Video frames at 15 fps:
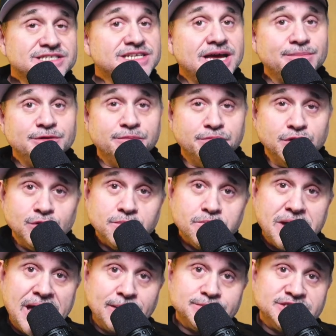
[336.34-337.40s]
time to boom,
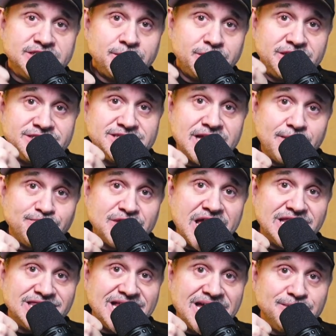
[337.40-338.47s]
bap, tippity, tap that
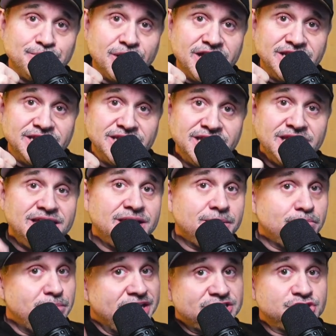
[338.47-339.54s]
like button.
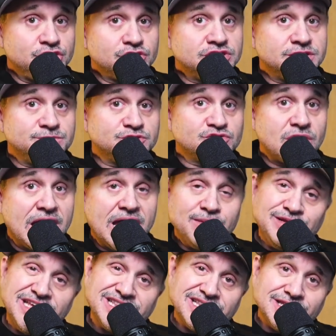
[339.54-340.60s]
Make sure you're subscribed.
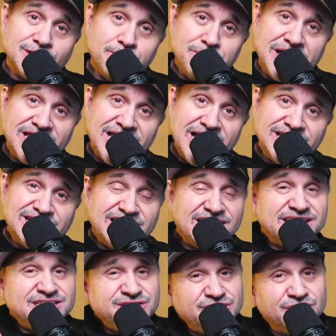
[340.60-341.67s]
Hit the little bell
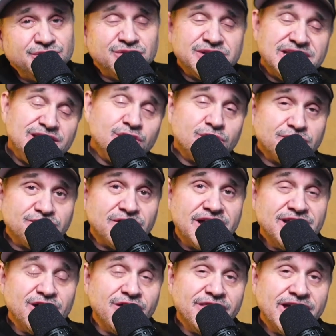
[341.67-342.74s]
icon. You know, you'll get notified
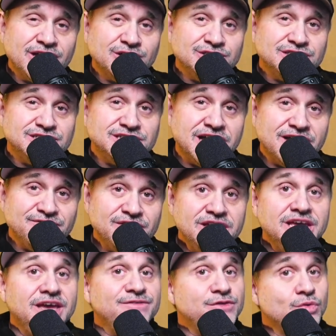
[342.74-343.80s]
and all that good stuff.
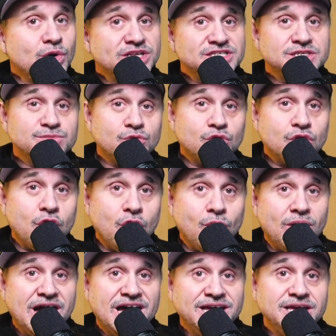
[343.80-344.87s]
If you want some more
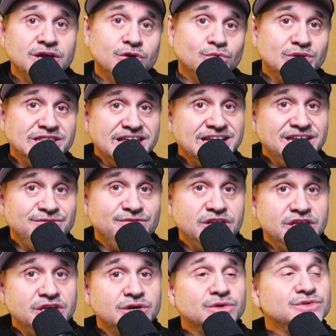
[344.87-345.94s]
OI-related
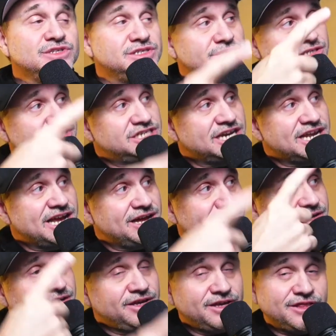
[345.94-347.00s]
videos, check it out.
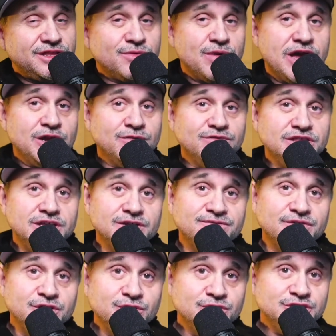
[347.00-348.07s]
They're right over there
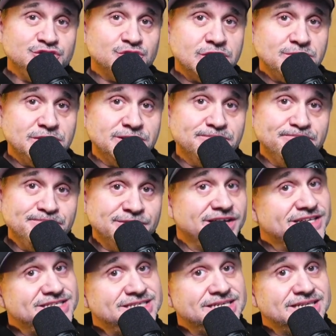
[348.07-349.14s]
for your enjoyment.
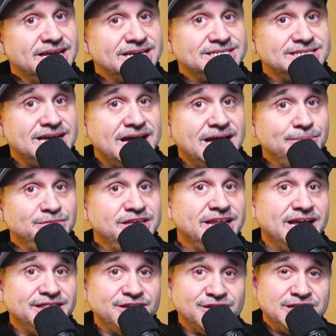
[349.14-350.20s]
Until next time, get
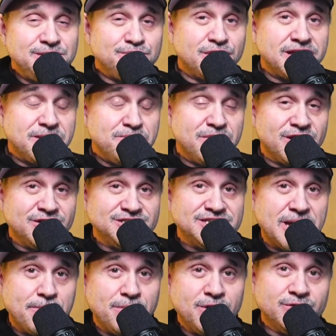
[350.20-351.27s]
out there, keep breaking barriers,
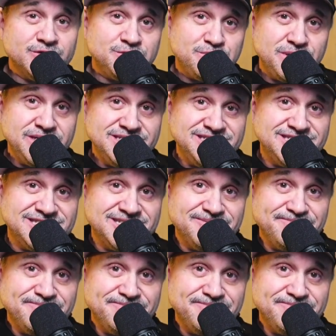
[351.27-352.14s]
not bones. Peace.